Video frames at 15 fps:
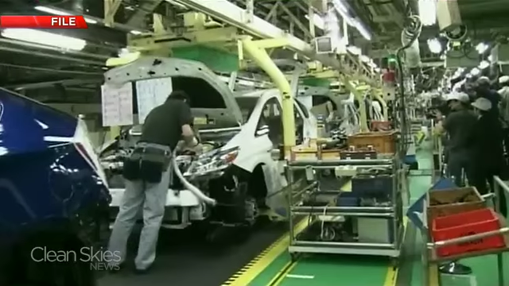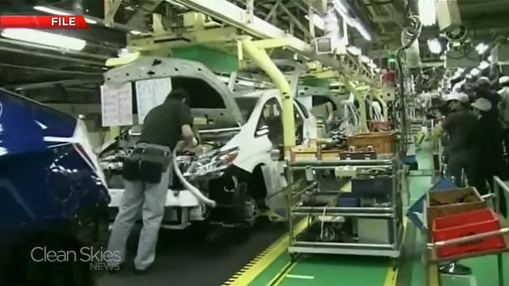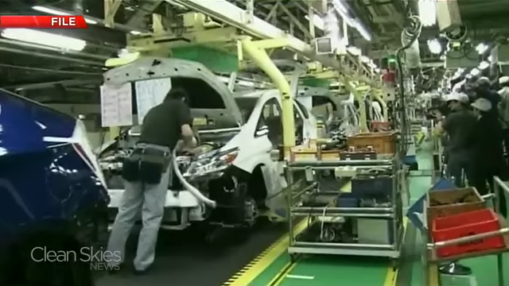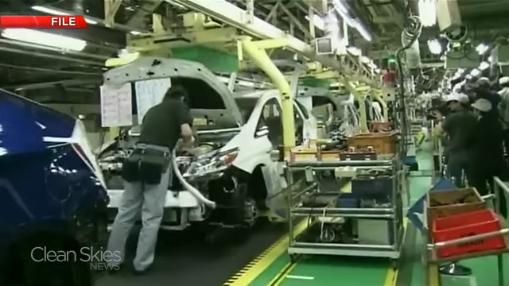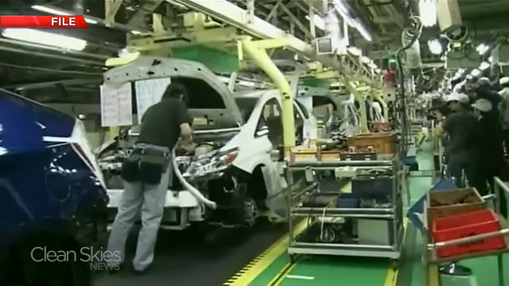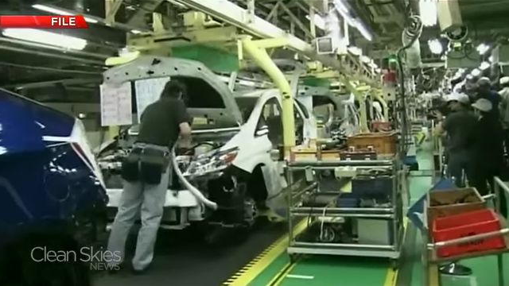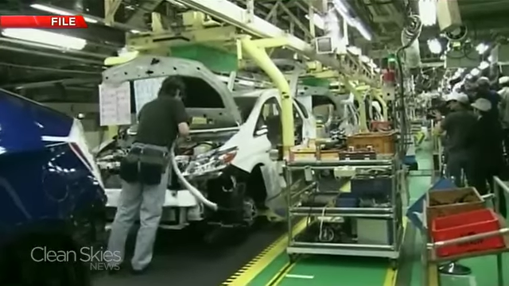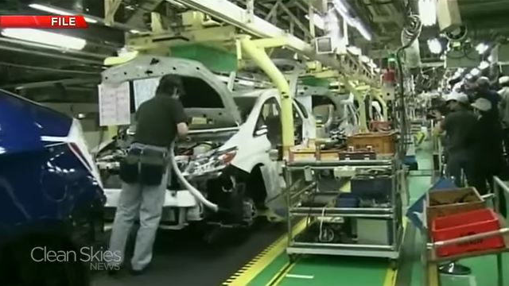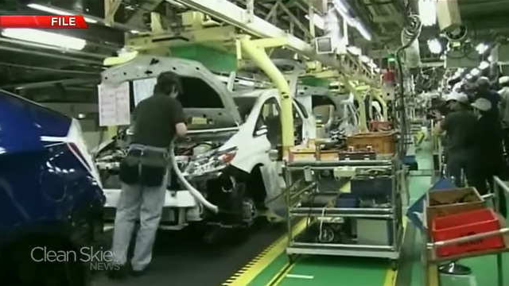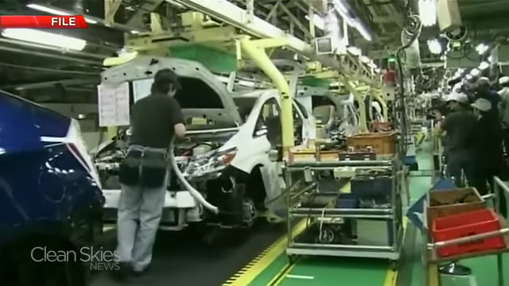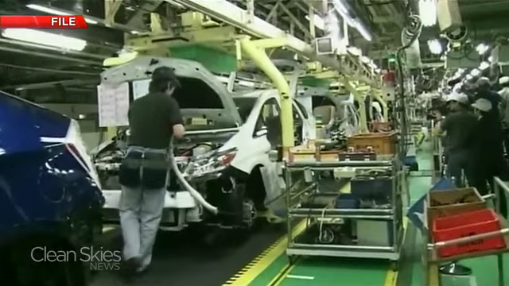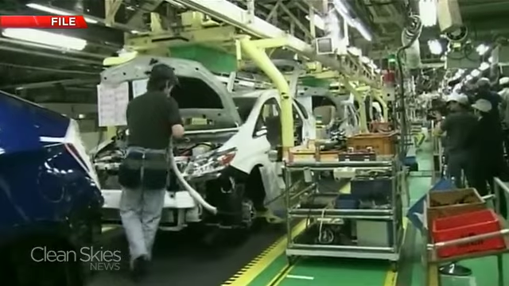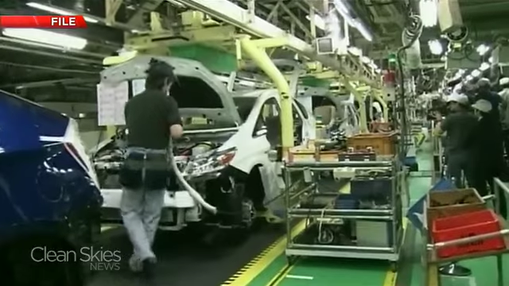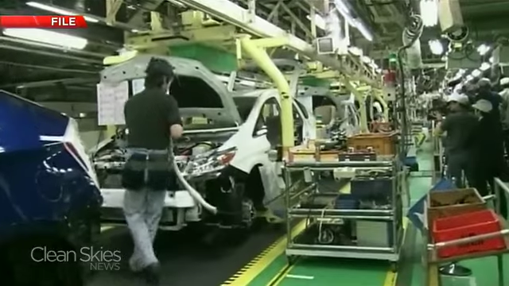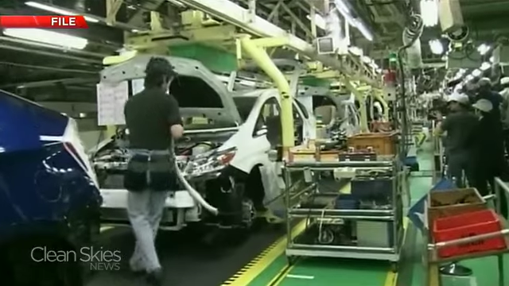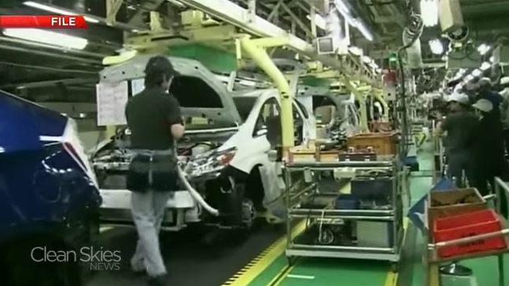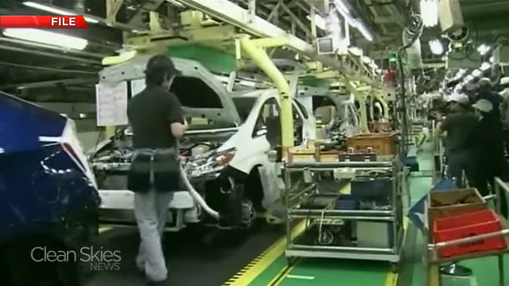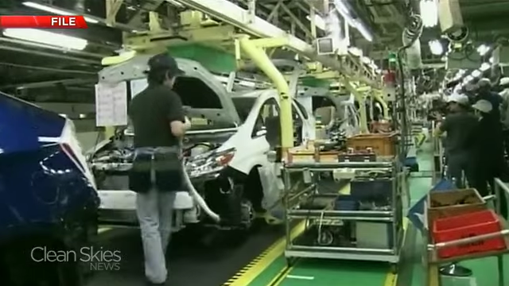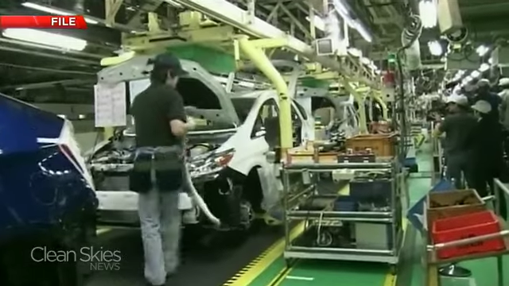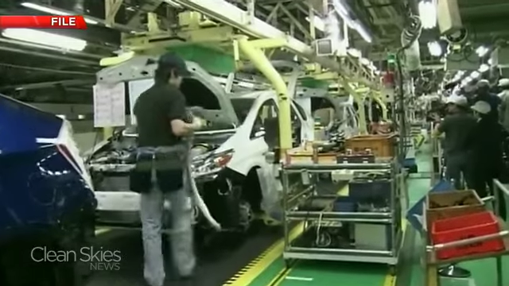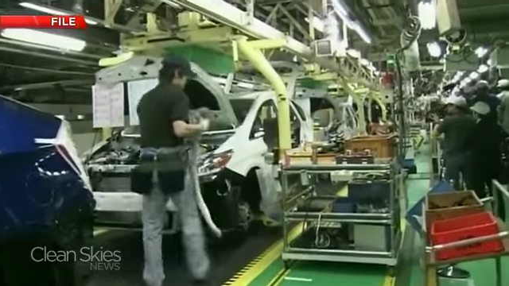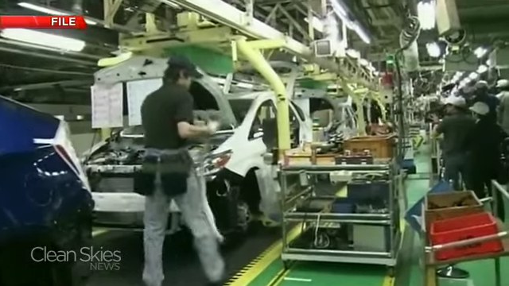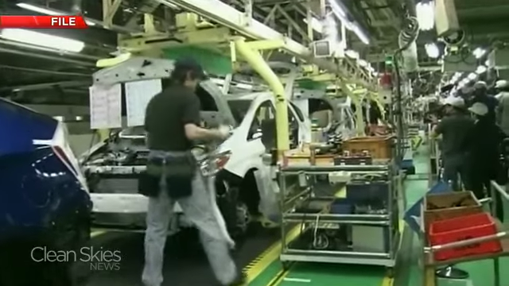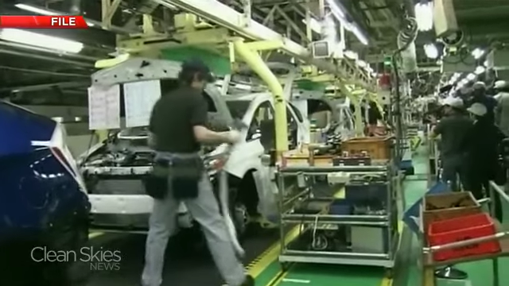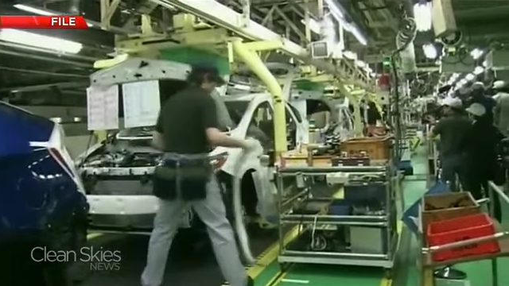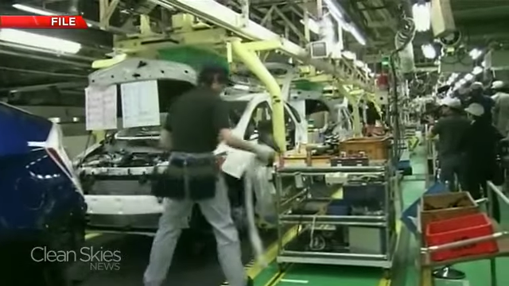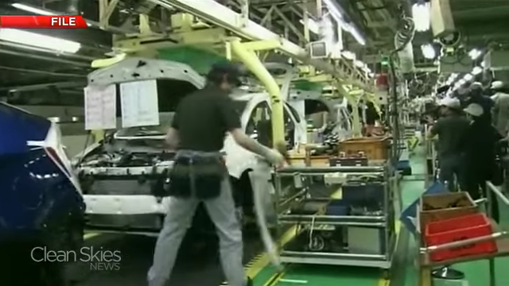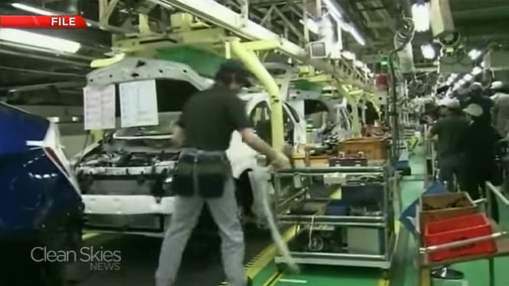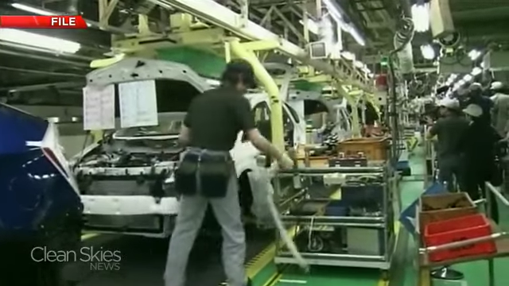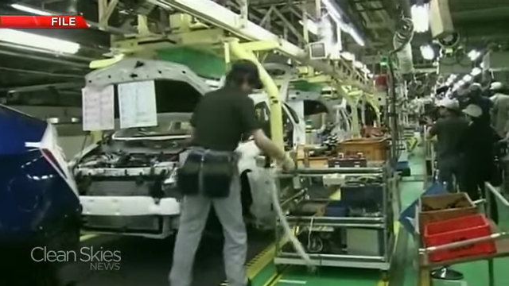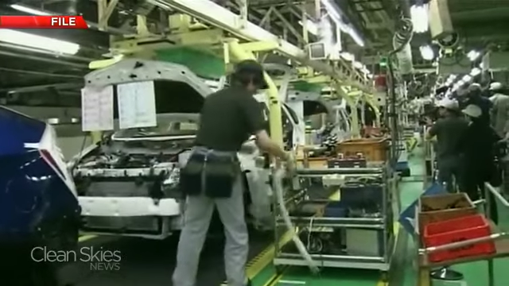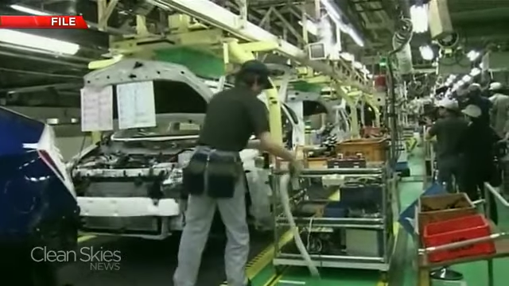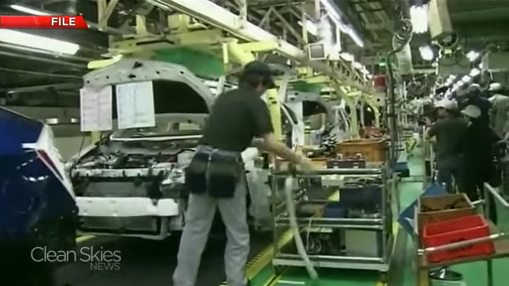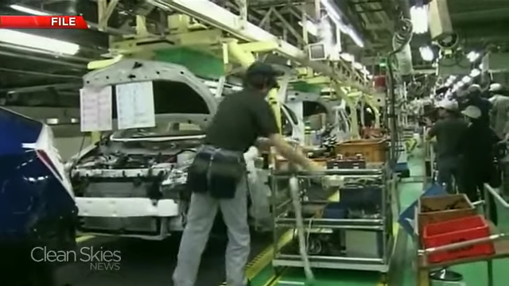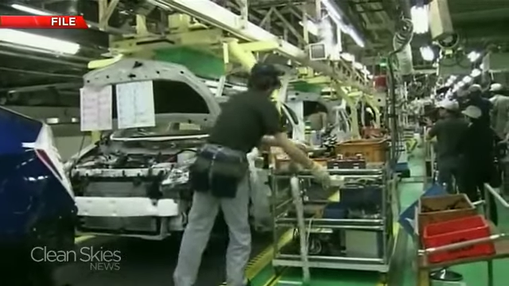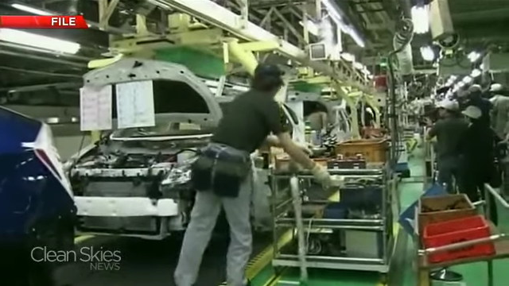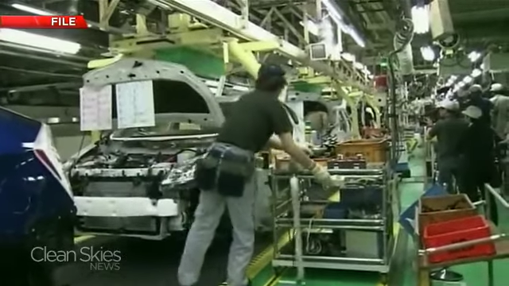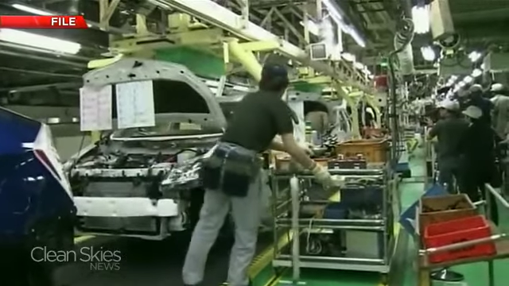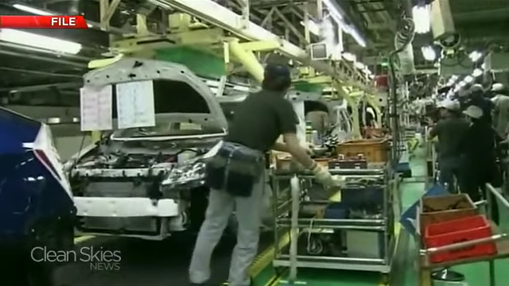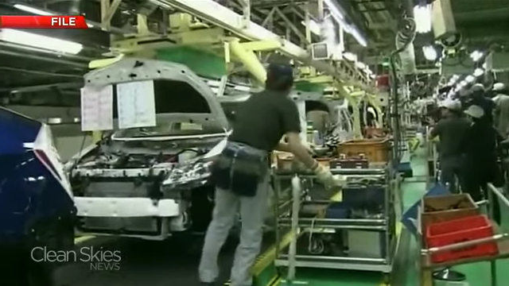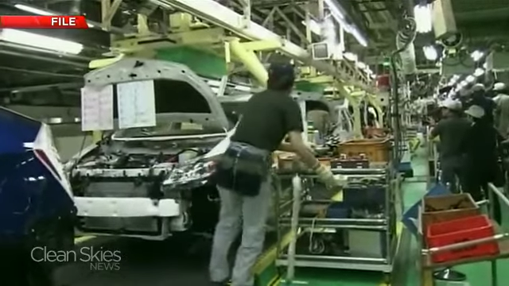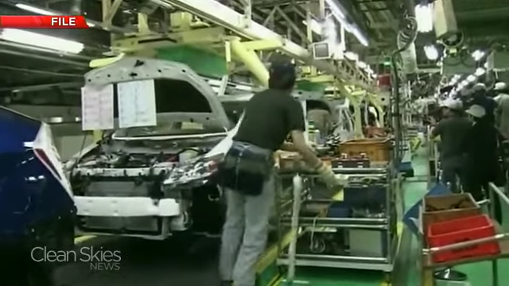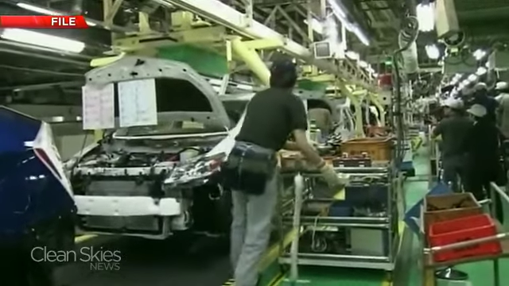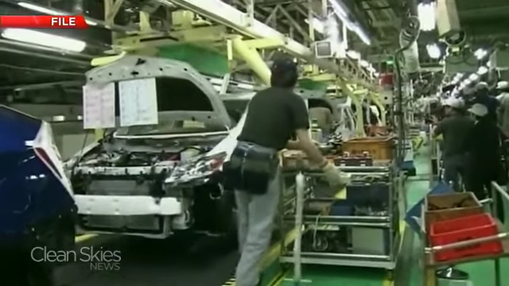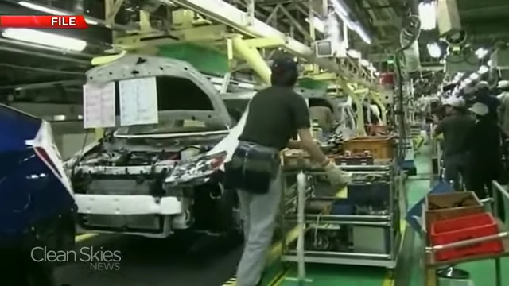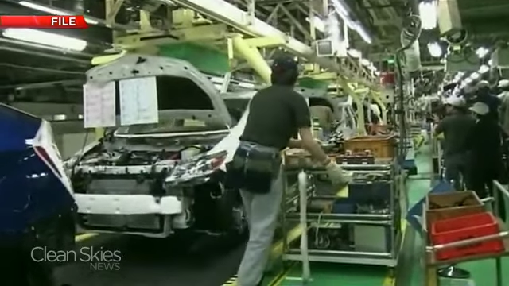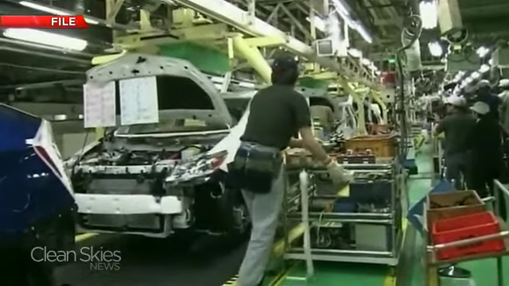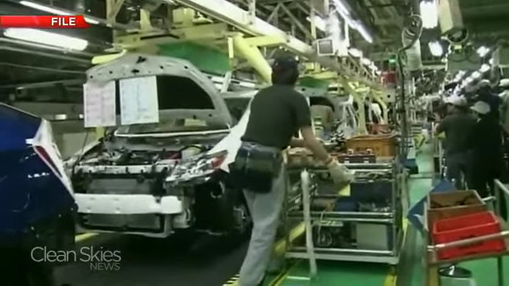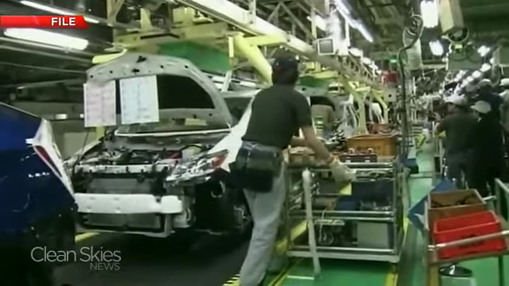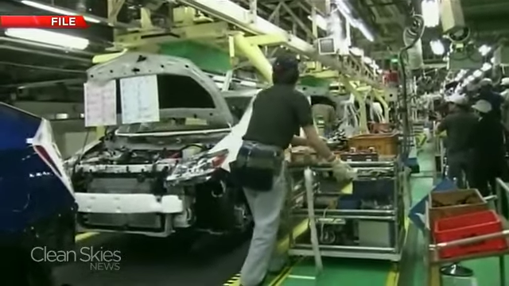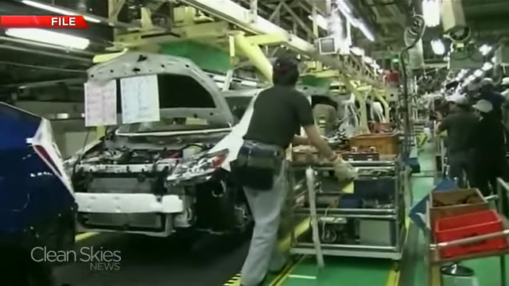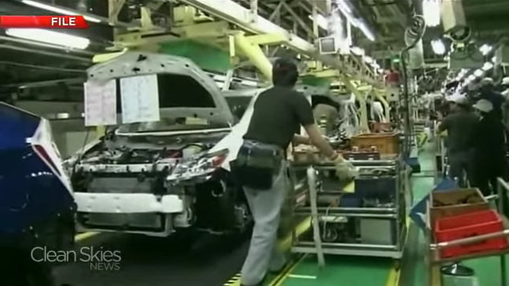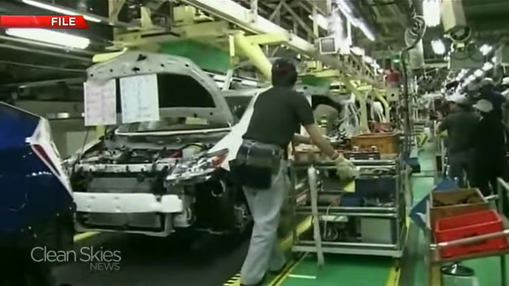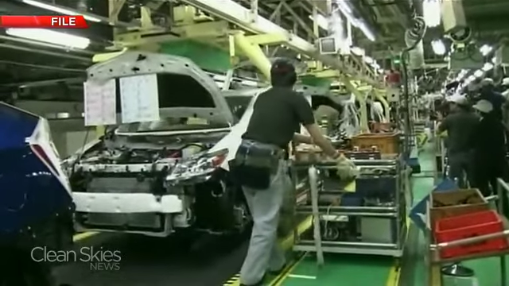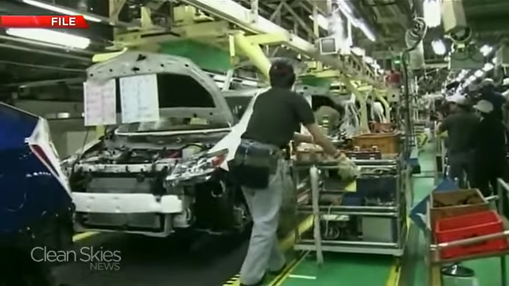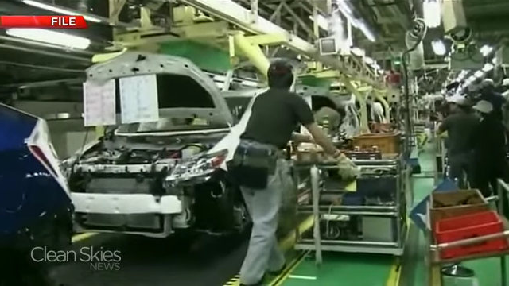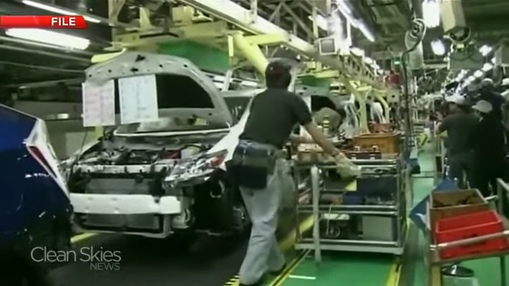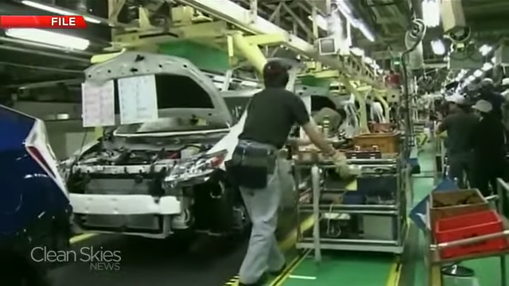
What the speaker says: Nobody's mouth can be seen.